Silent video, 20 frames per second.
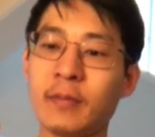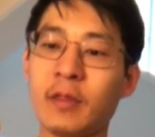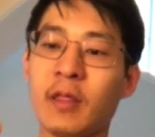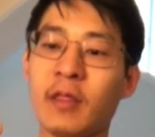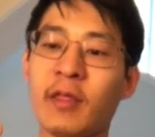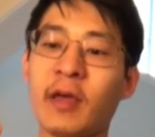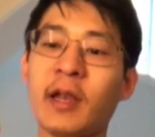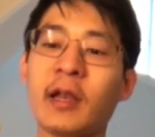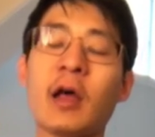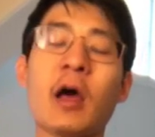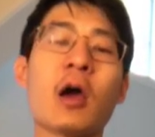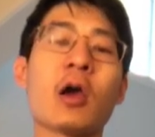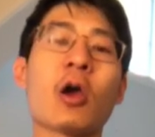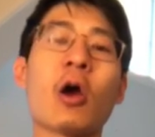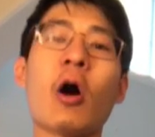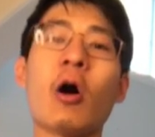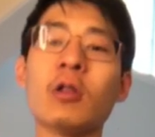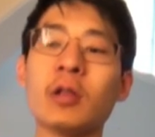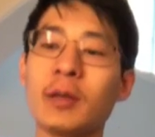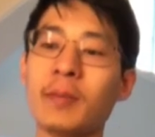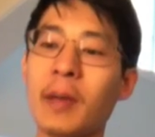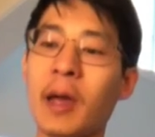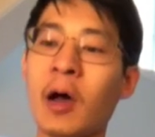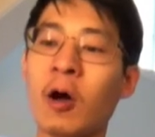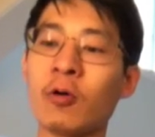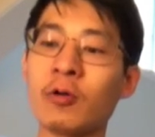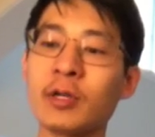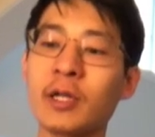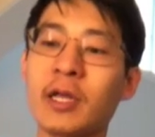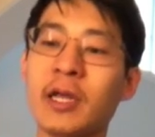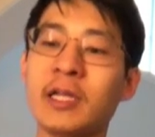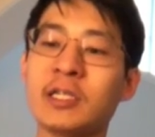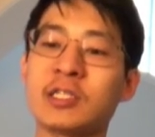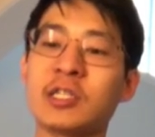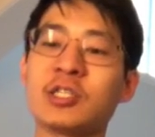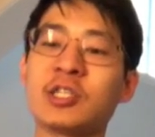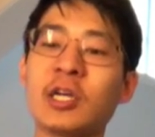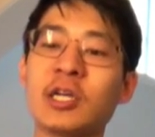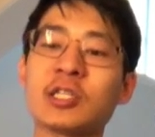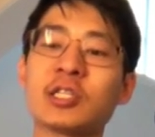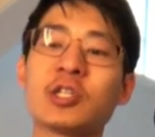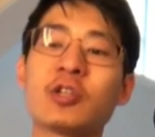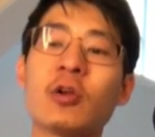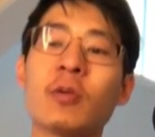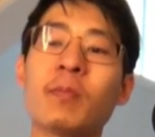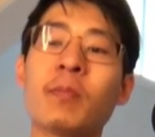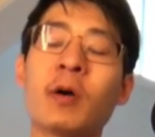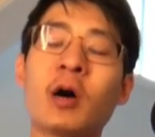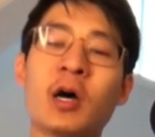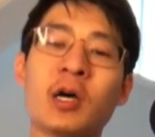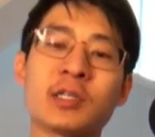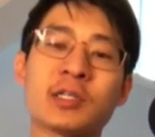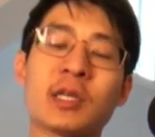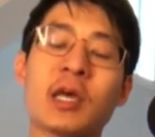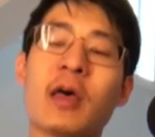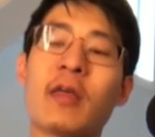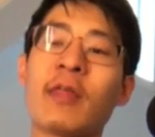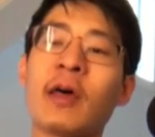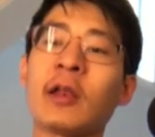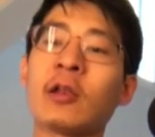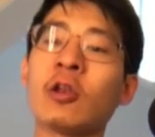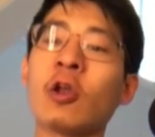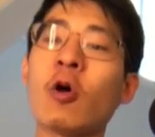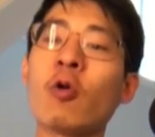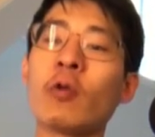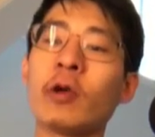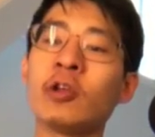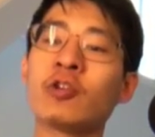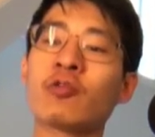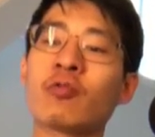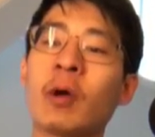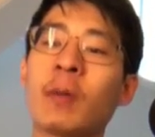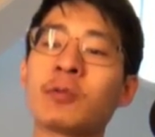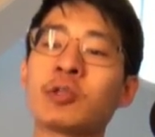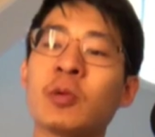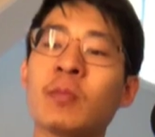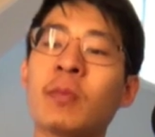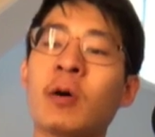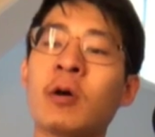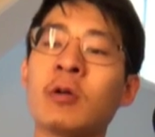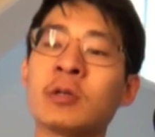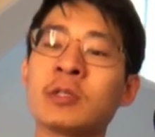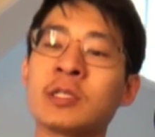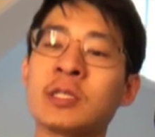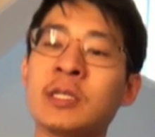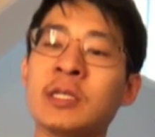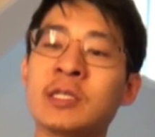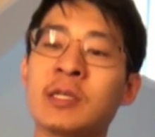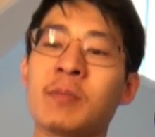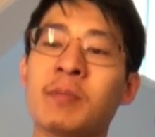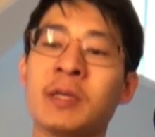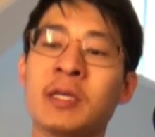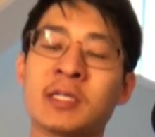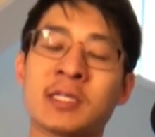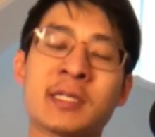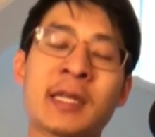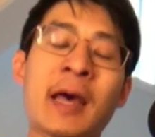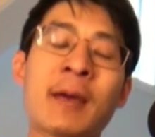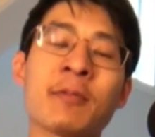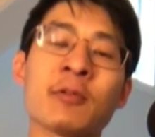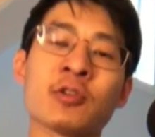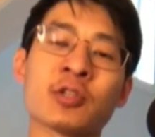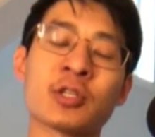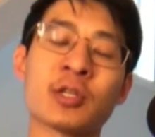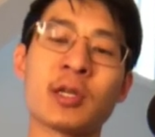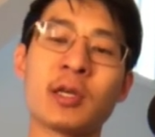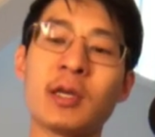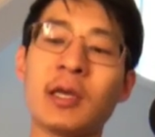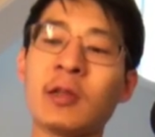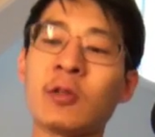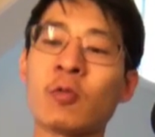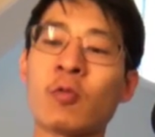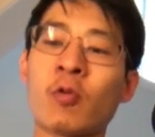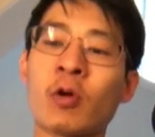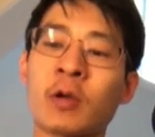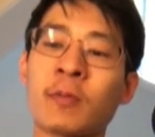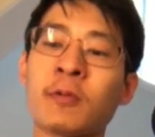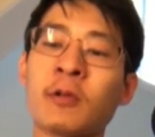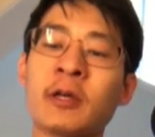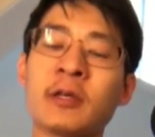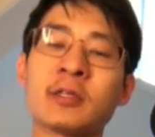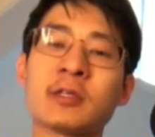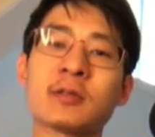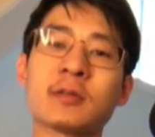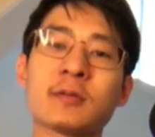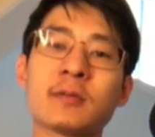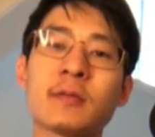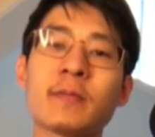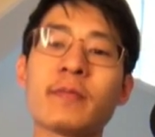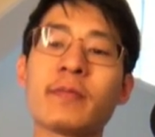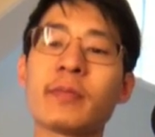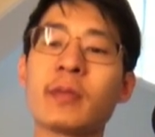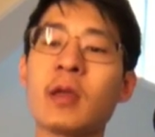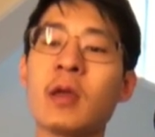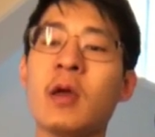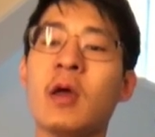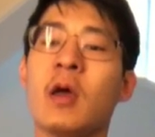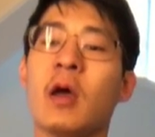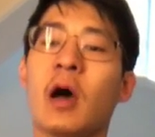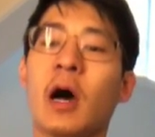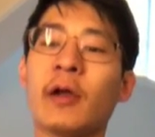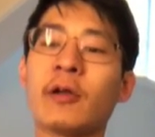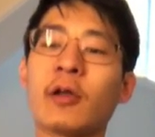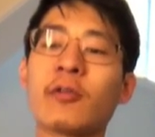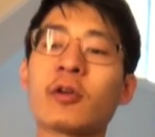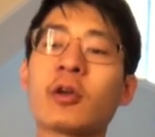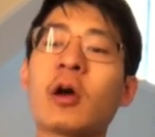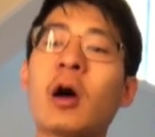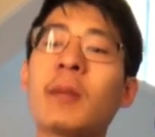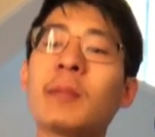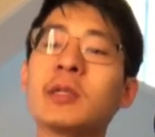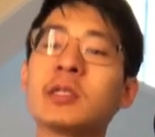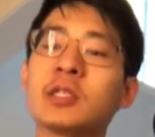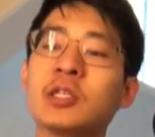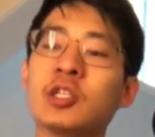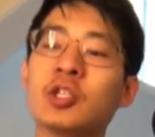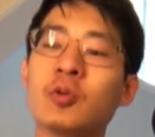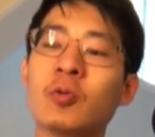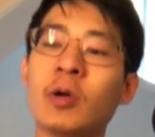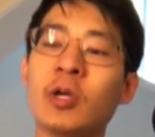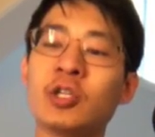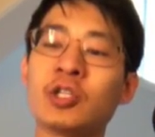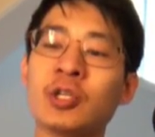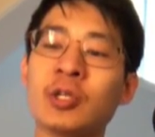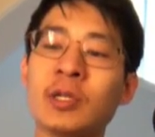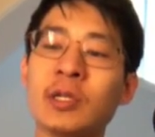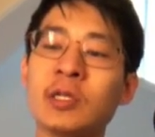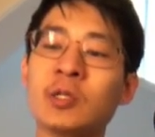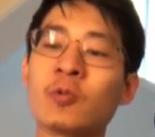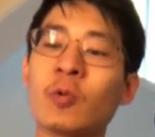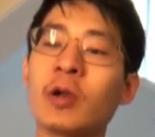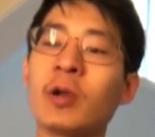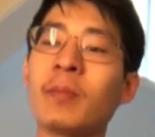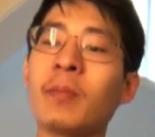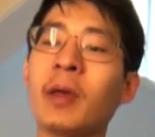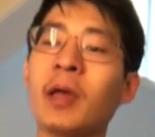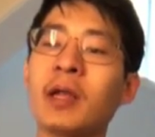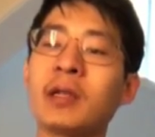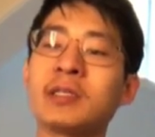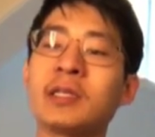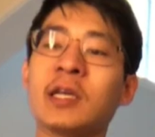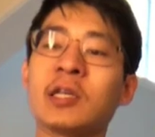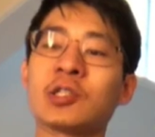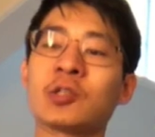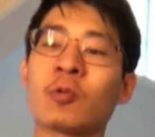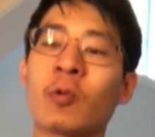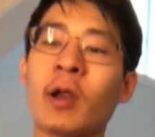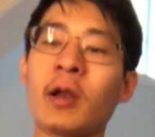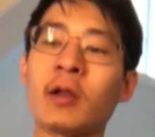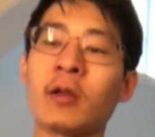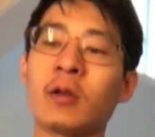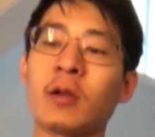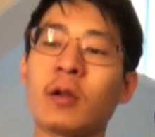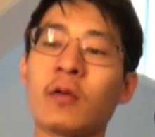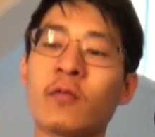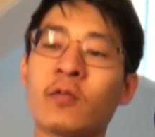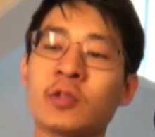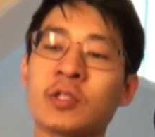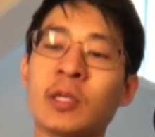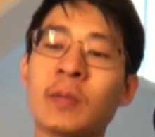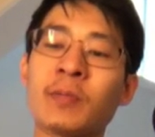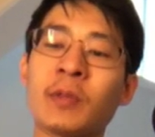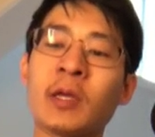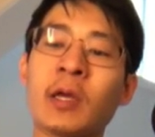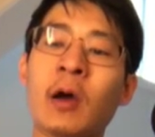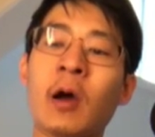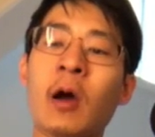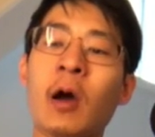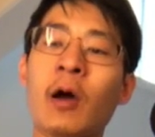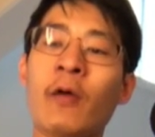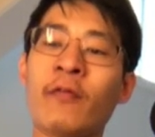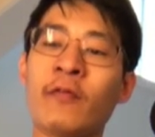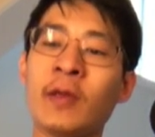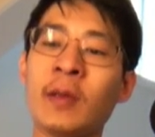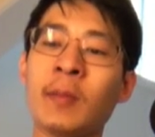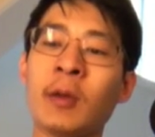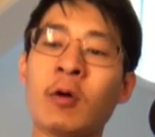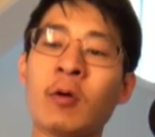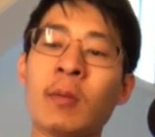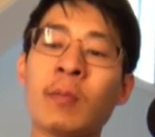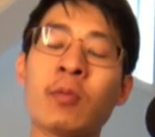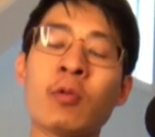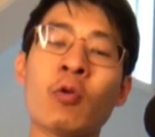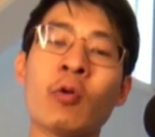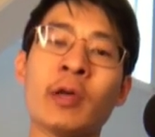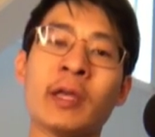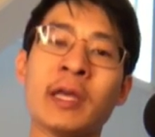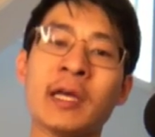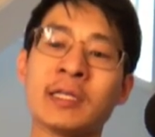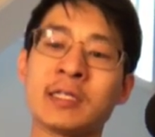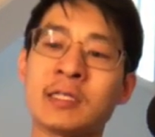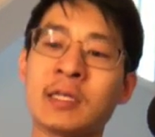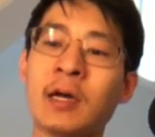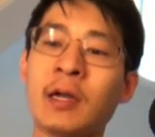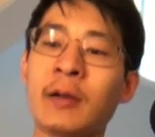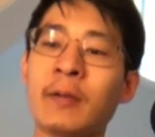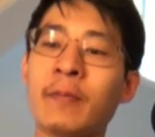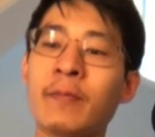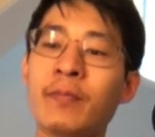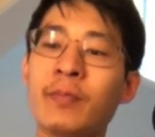Then call him out and suggest to your boss that no interruption policies be established in the workplace. Another common situation is when a man takes credit for something a female employee has done.